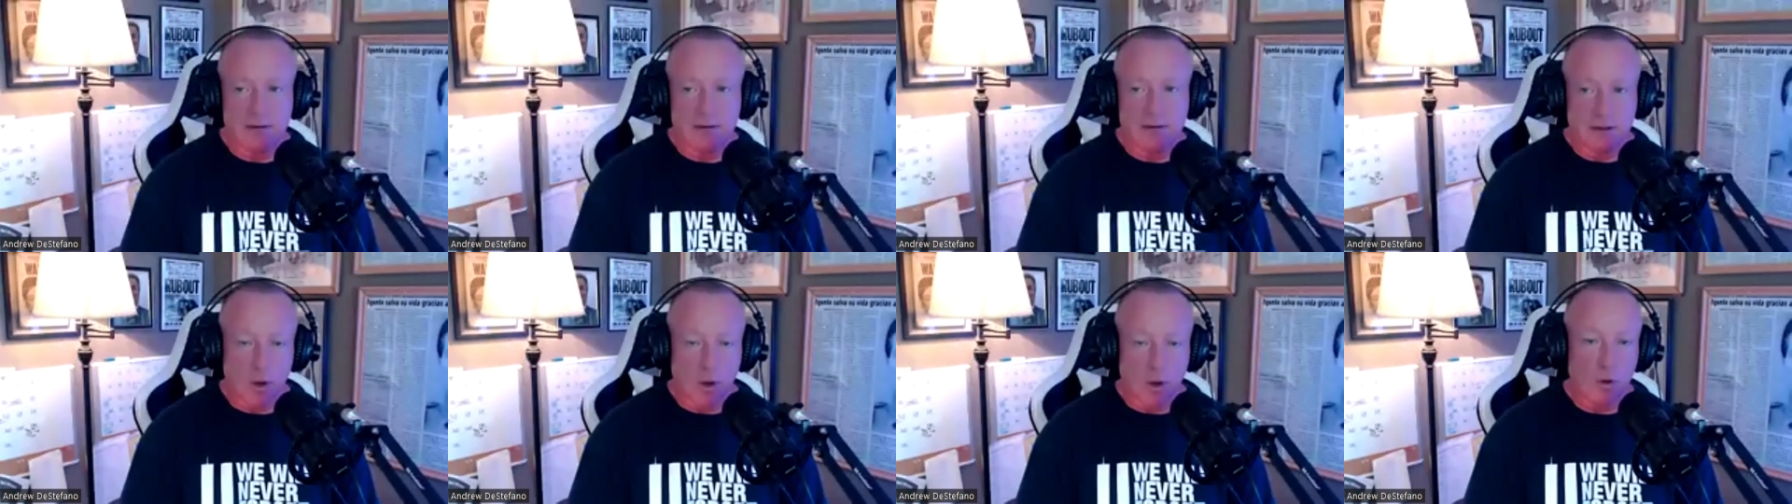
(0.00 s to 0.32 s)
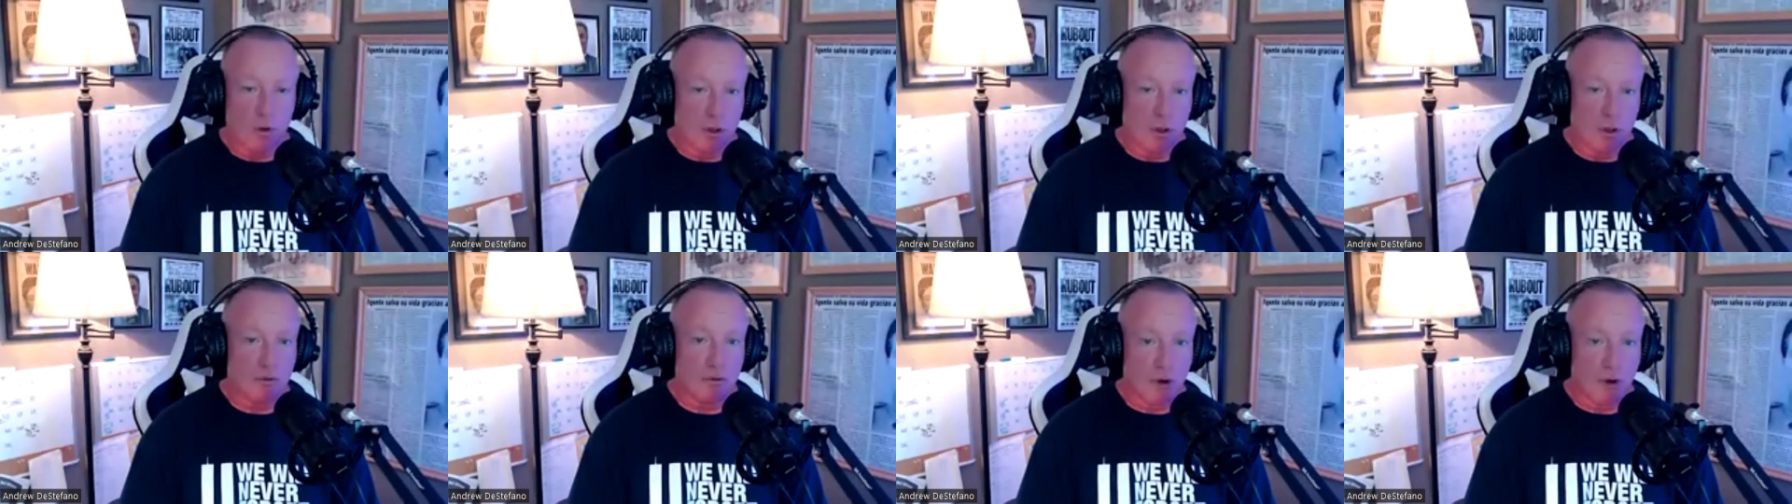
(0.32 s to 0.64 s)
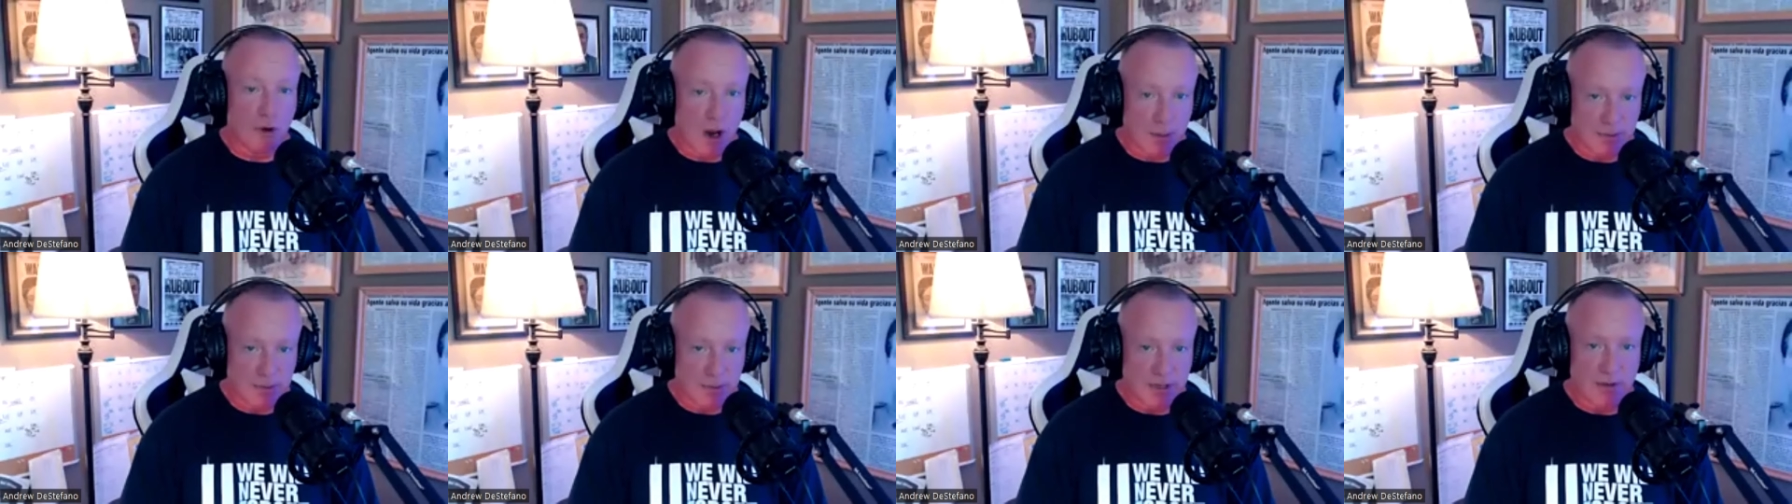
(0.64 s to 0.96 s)
local
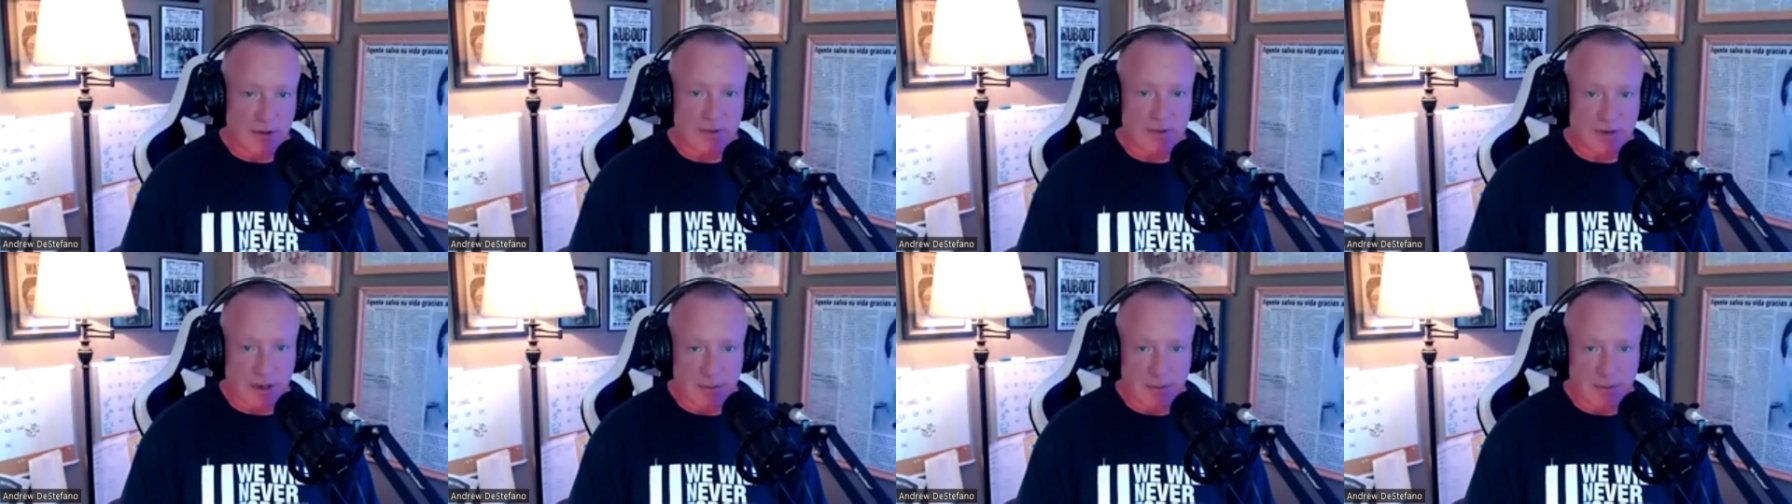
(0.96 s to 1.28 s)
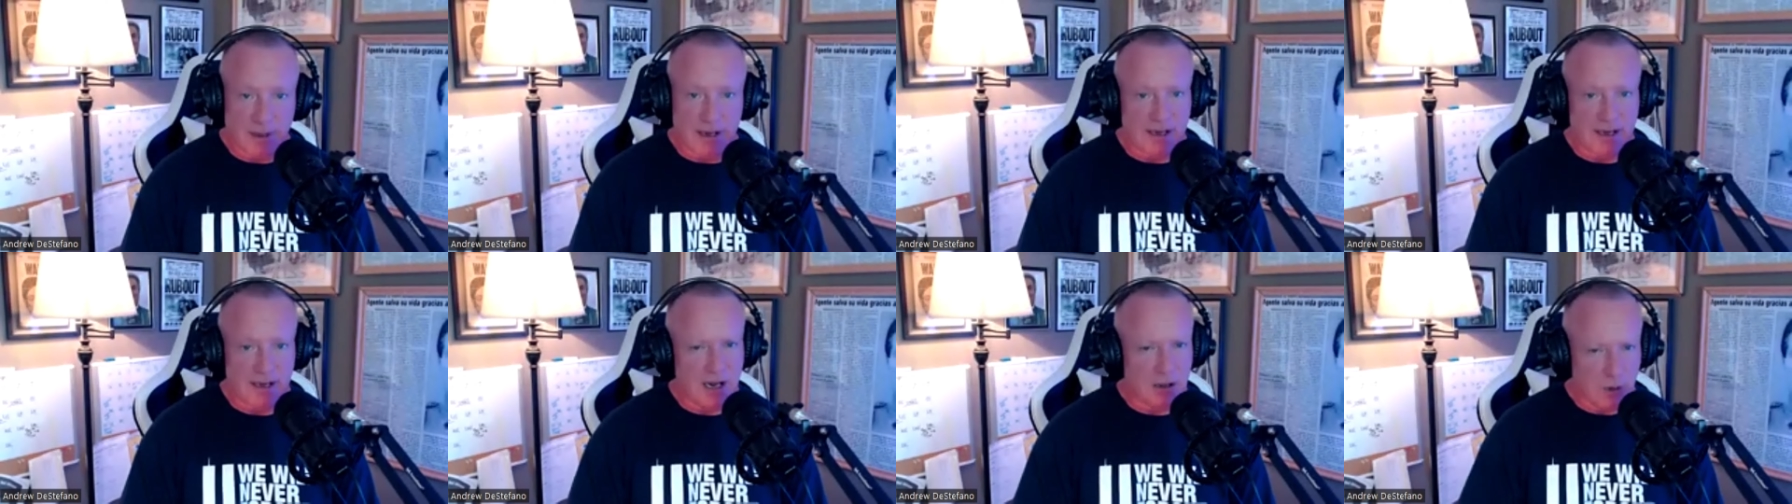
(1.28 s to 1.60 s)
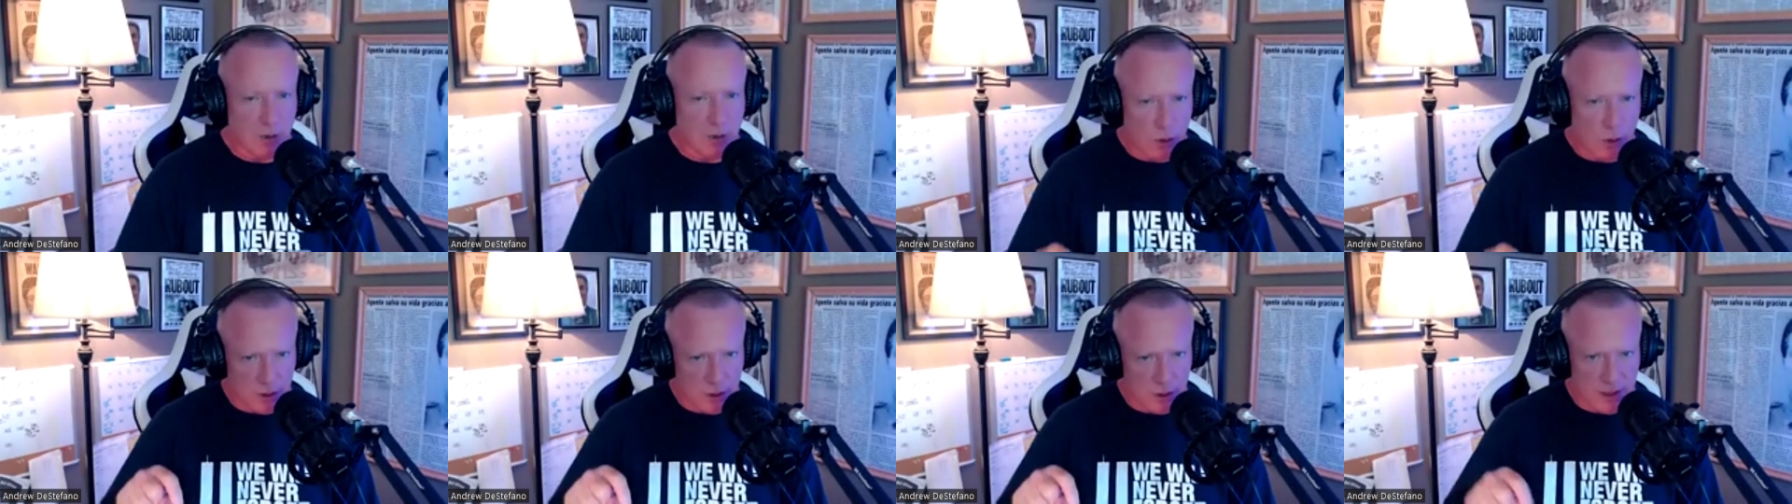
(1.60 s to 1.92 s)
crimes they've committed, not
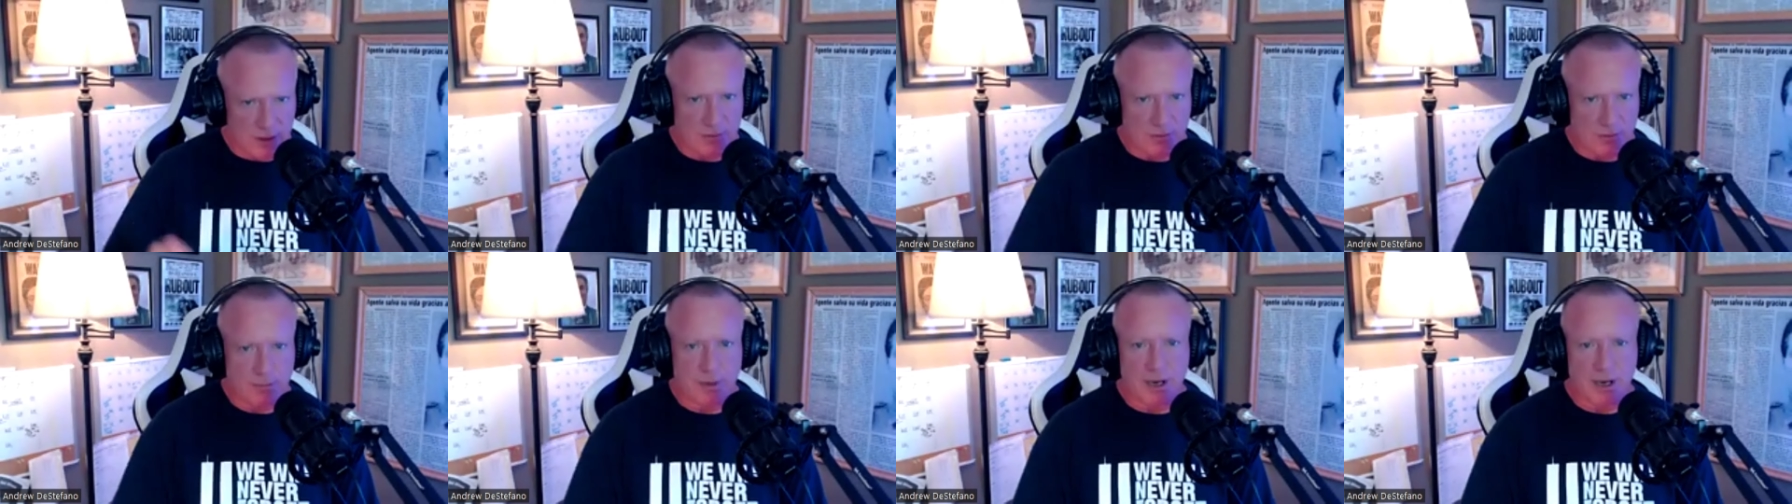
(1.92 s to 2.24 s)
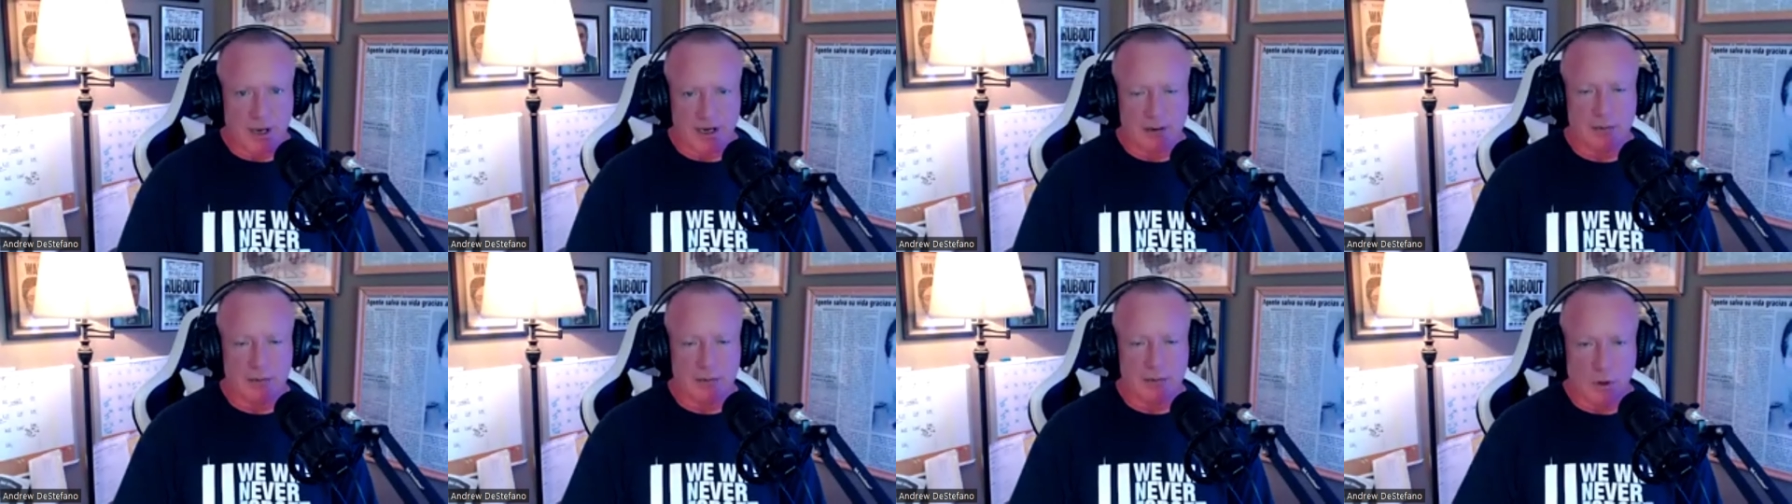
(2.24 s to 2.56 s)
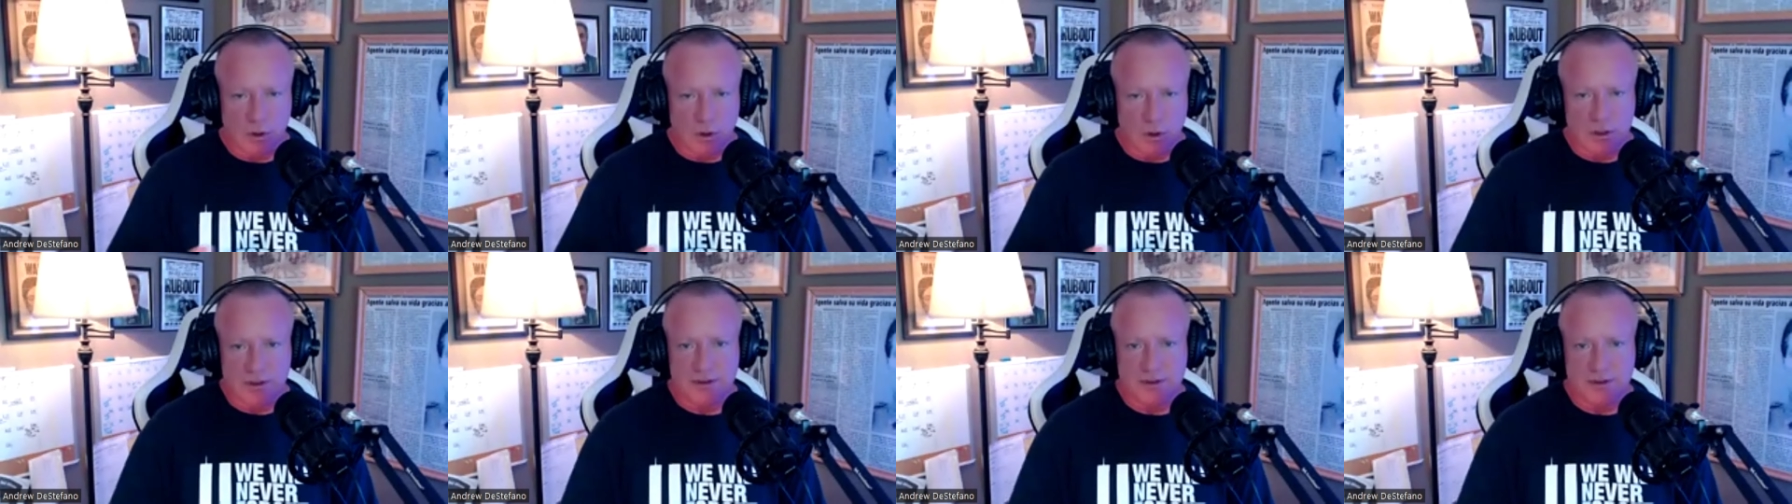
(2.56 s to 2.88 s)
local here in Putnam,
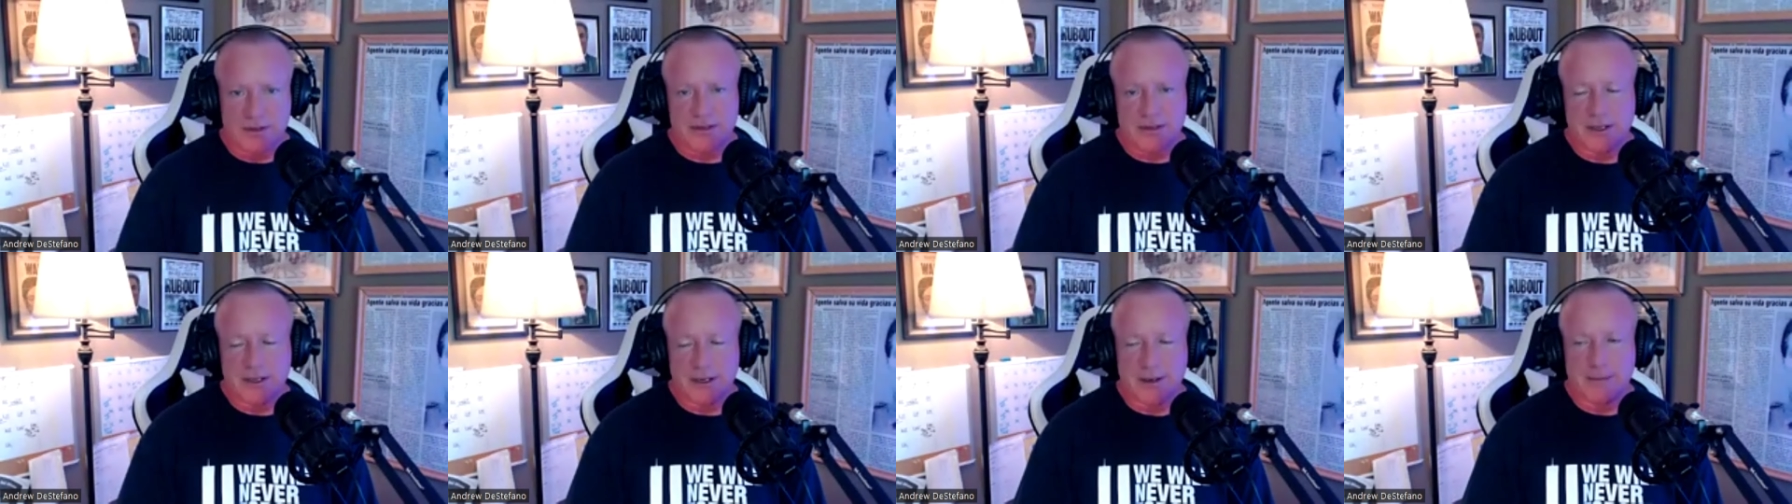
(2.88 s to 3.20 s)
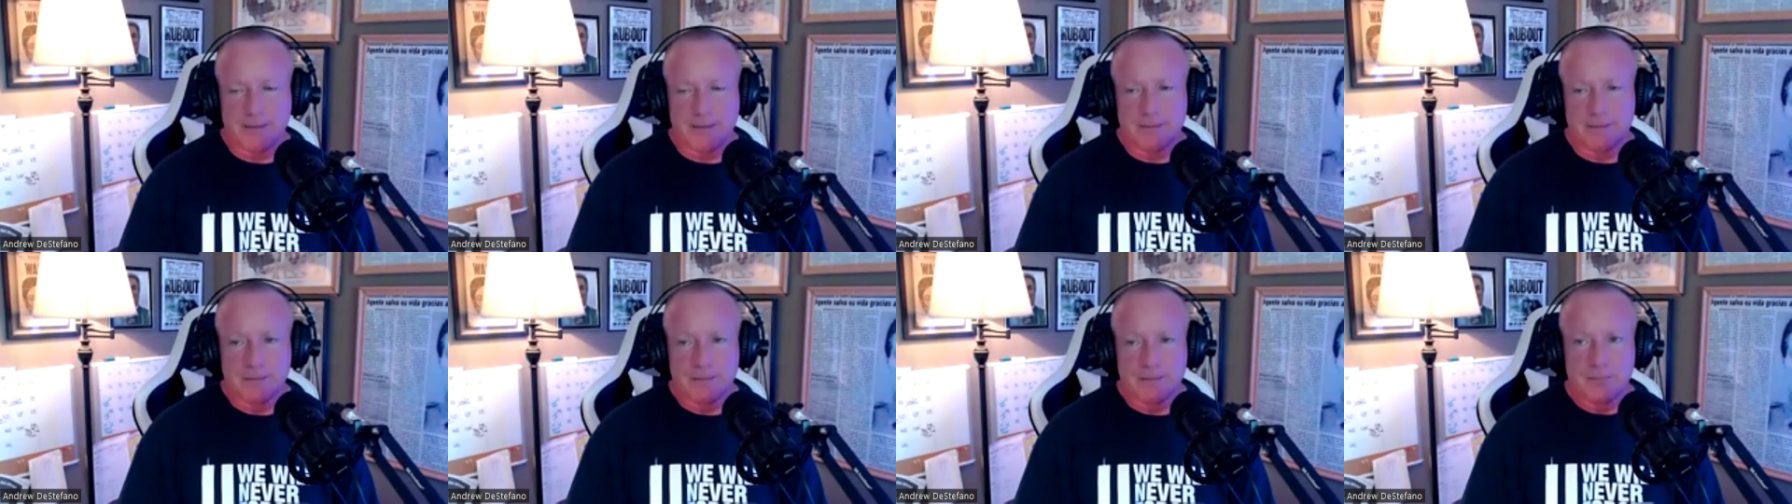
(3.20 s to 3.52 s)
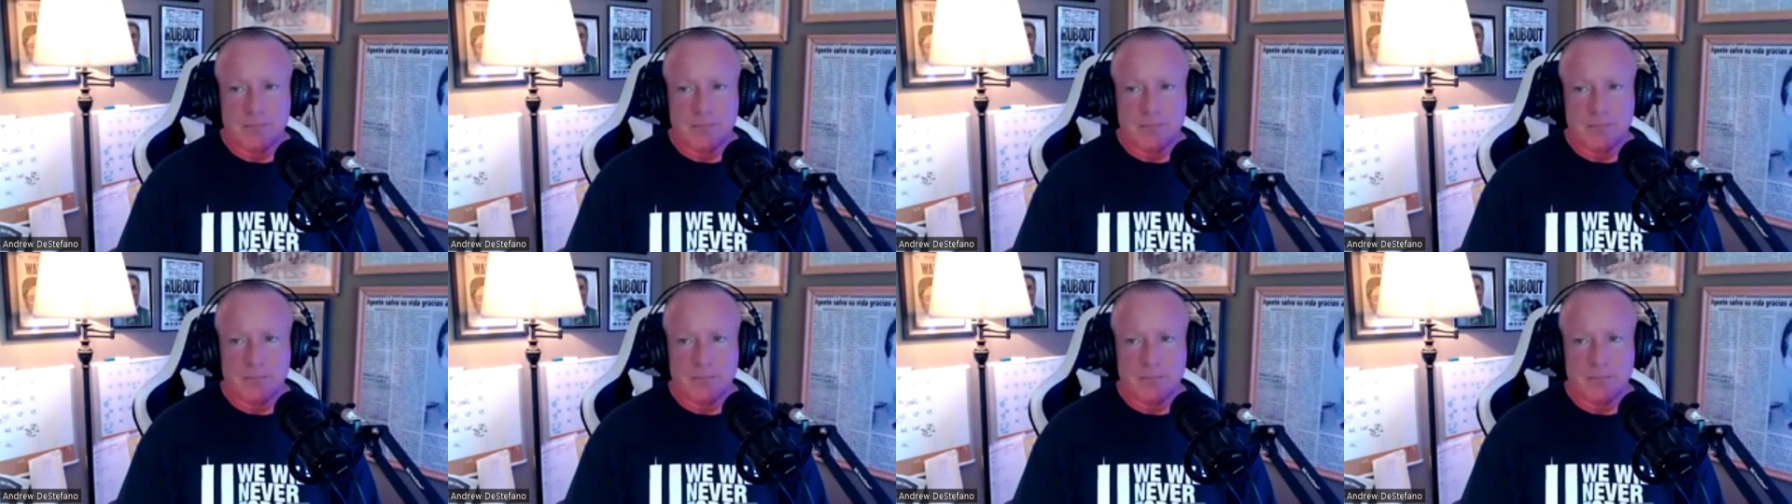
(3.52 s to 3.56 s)
local in the city,